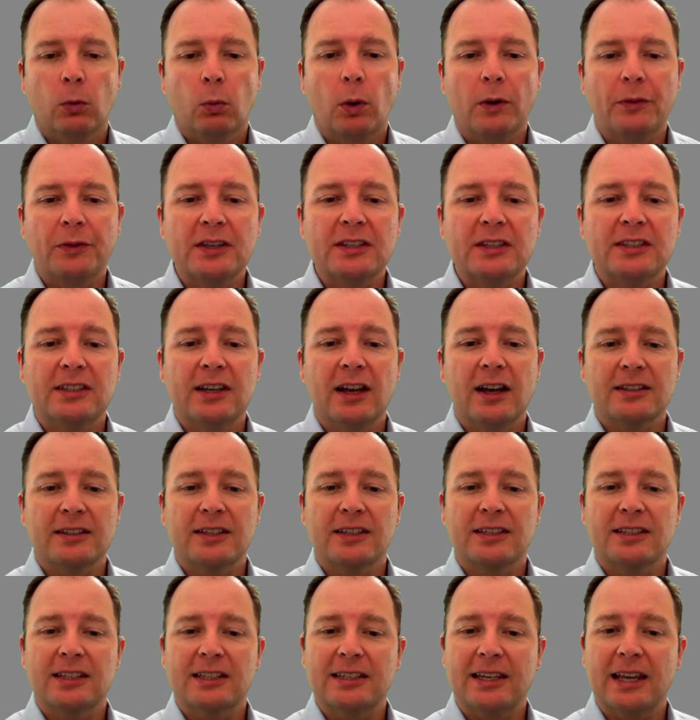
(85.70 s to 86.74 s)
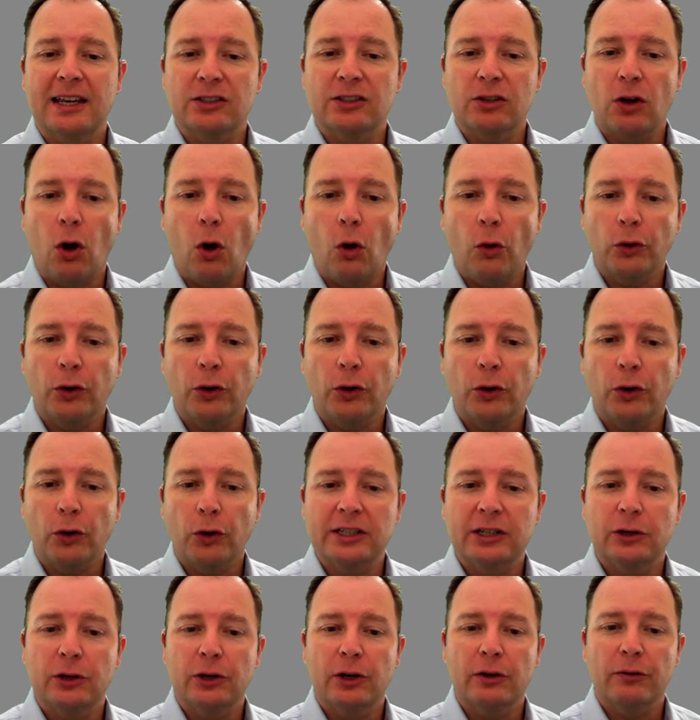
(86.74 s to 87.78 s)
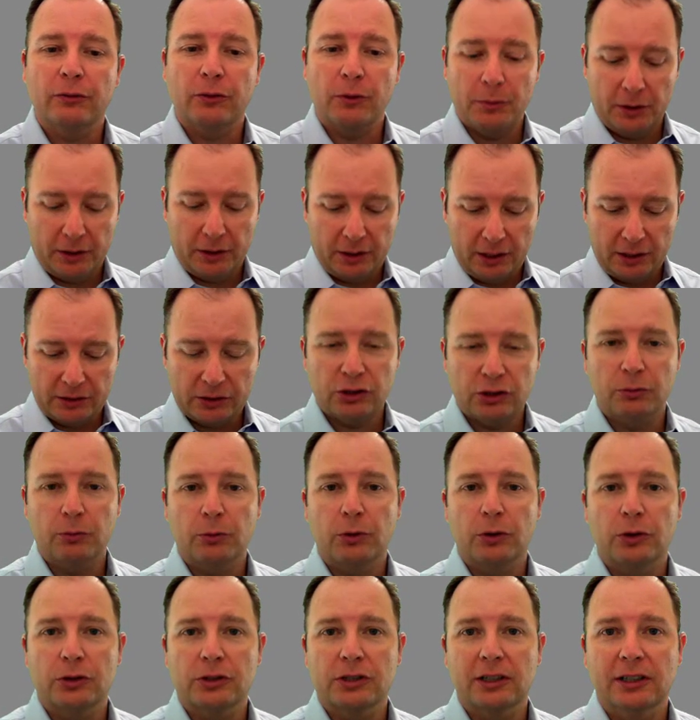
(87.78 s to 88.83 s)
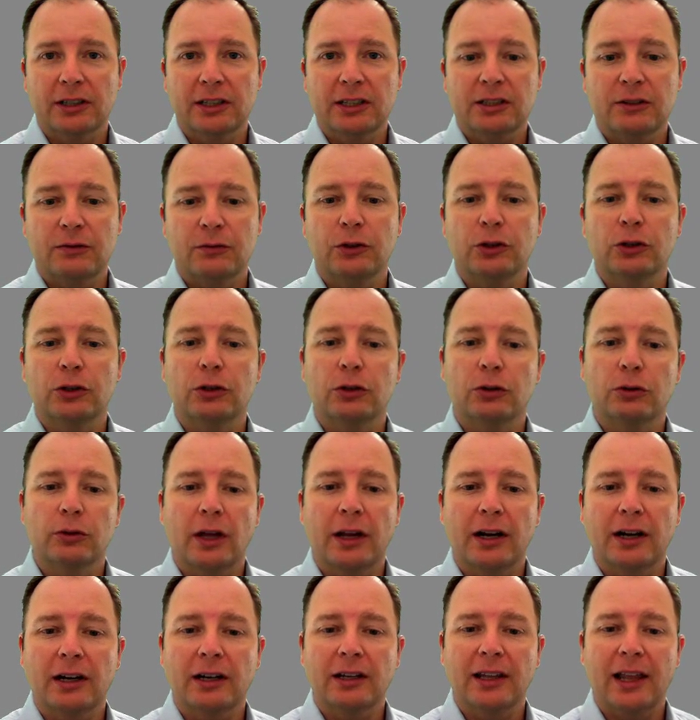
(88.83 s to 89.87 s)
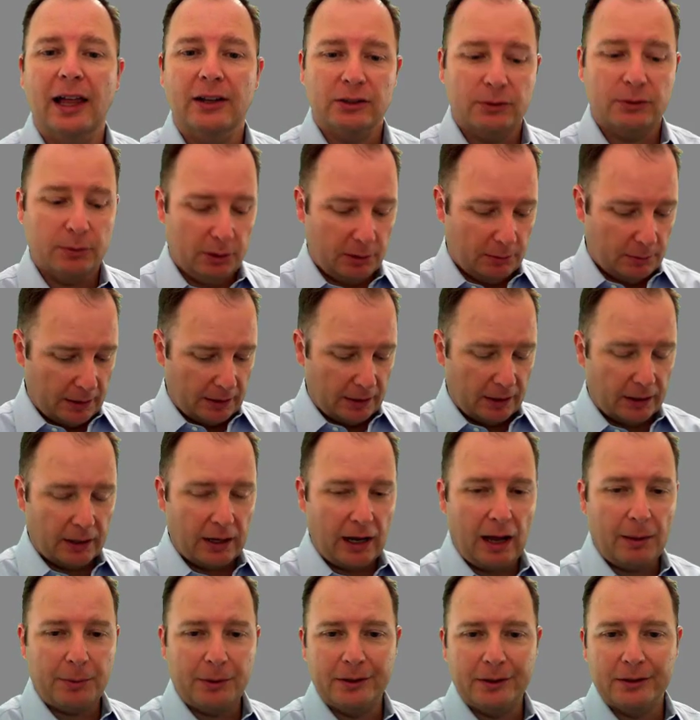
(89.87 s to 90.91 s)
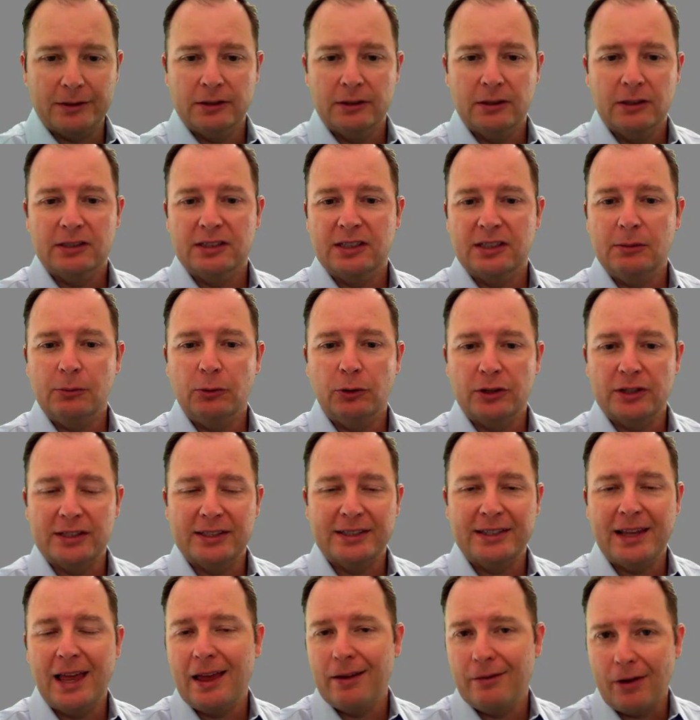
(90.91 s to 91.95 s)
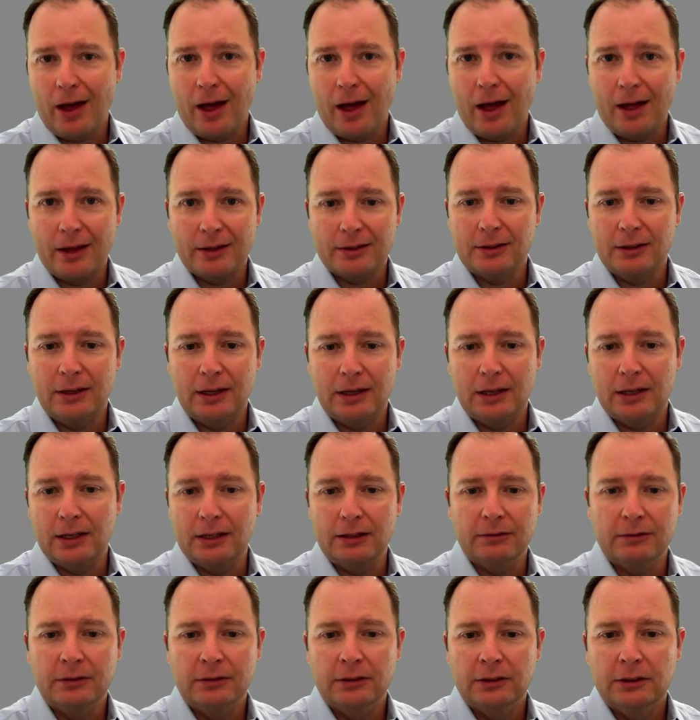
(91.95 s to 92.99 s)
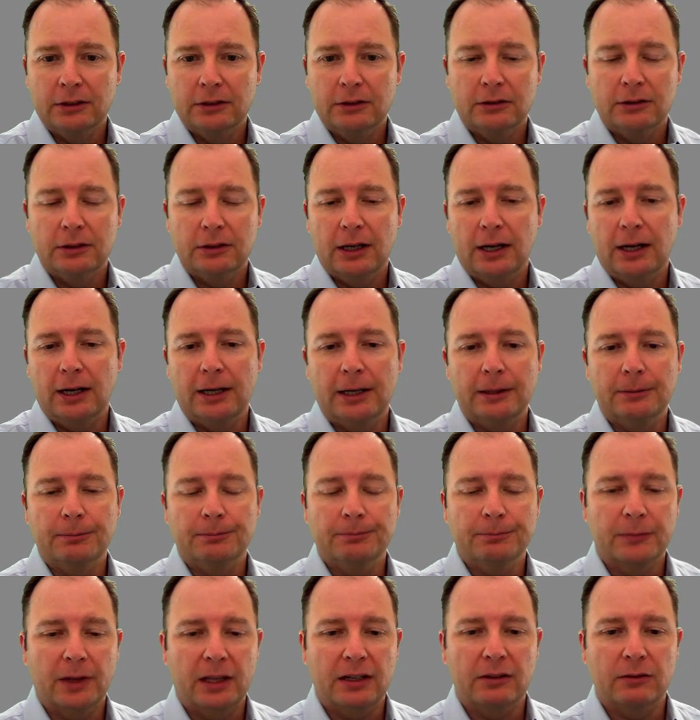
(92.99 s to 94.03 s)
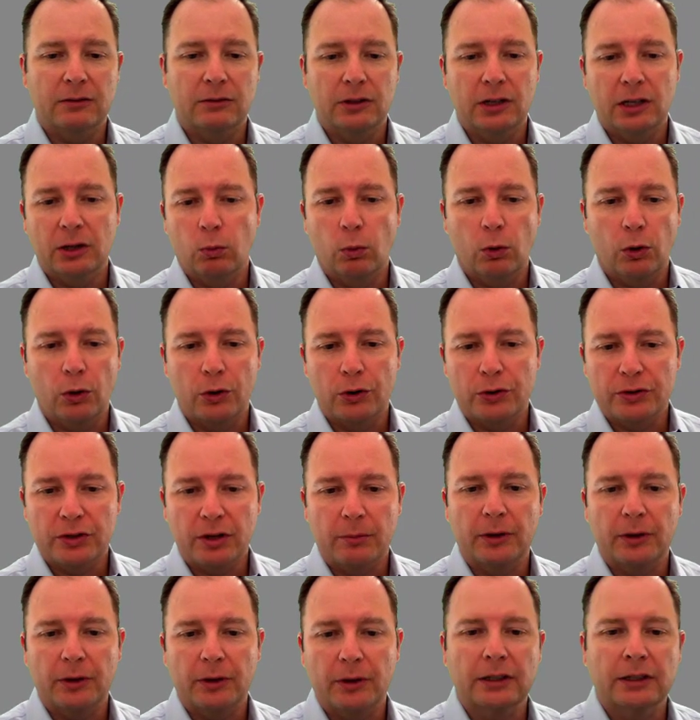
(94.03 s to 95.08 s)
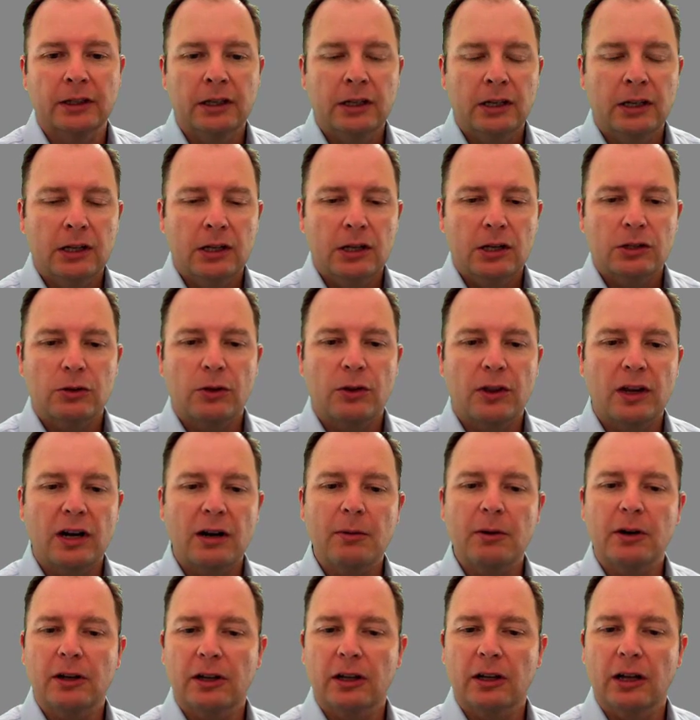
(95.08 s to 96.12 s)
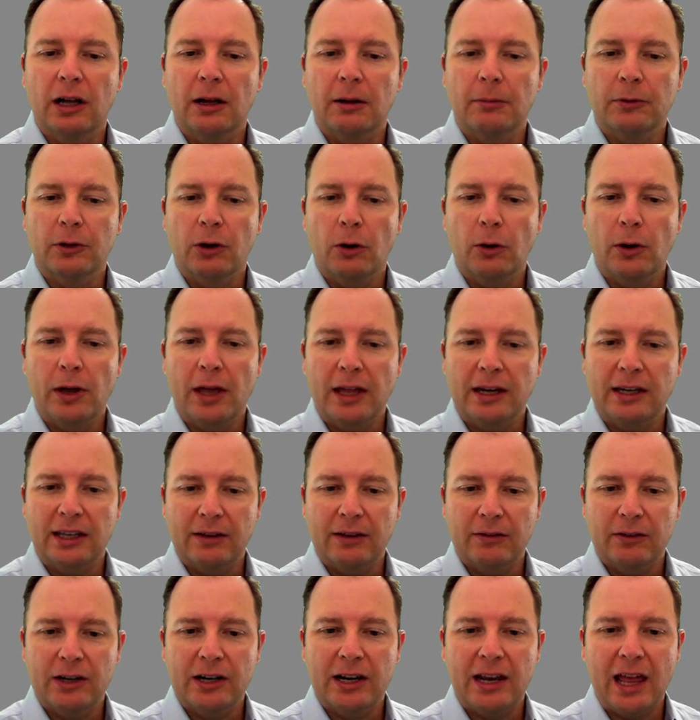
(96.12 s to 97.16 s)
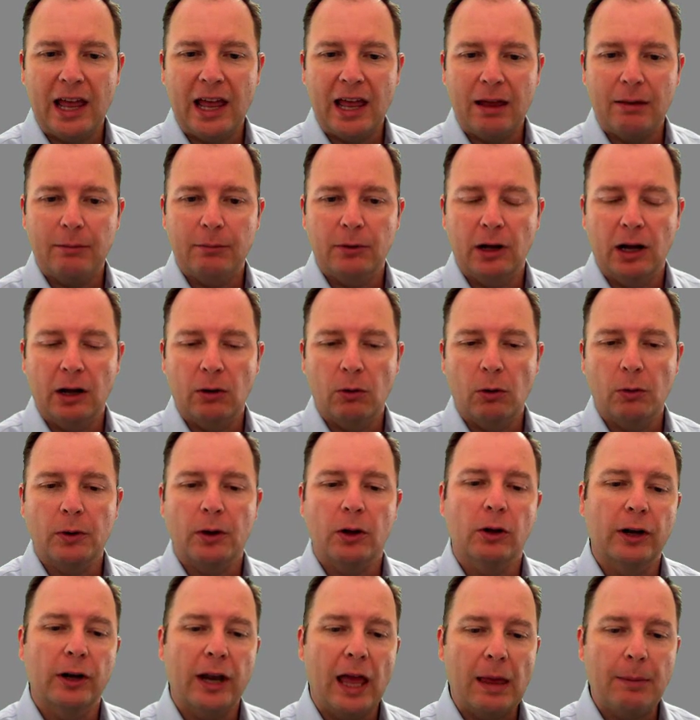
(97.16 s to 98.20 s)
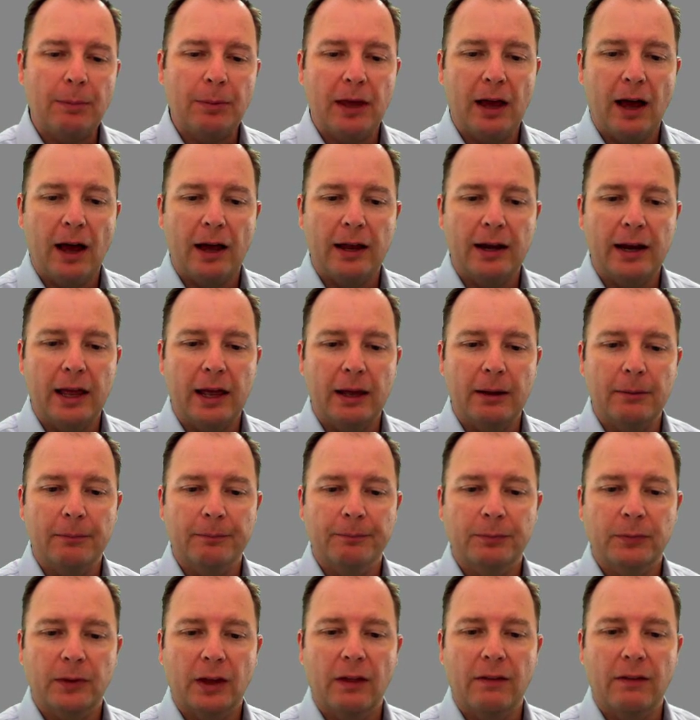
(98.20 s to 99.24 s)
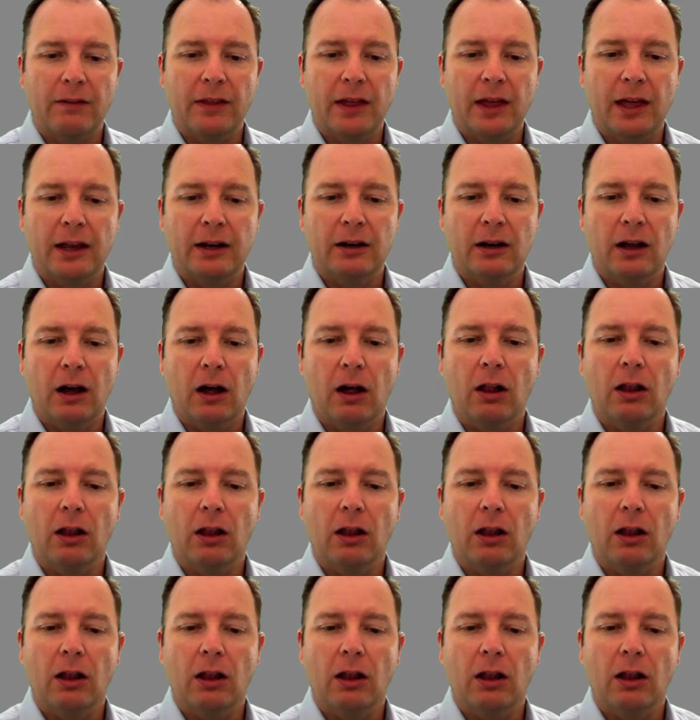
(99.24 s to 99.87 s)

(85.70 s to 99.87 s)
What this does is it takes all the criteria from the customer's list view, and it allows me to make a copy, similar to Save As in Word or something. So then I'm going to go ahead and give it a name, what we call an API name, and then